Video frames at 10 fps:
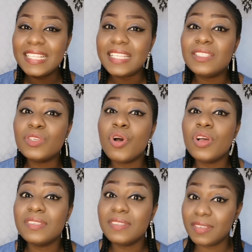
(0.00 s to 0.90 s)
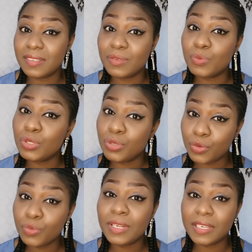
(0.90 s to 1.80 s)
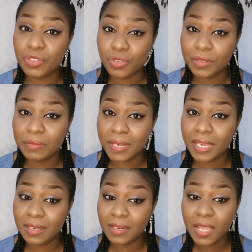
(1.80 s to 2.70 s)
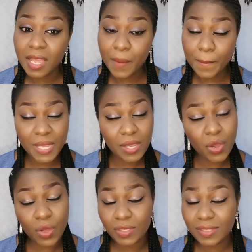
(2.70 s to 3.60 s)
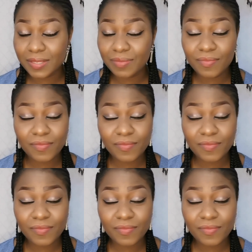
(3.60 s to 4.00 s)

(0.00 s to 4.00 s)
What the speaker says: discuss this with your Nigerian man, because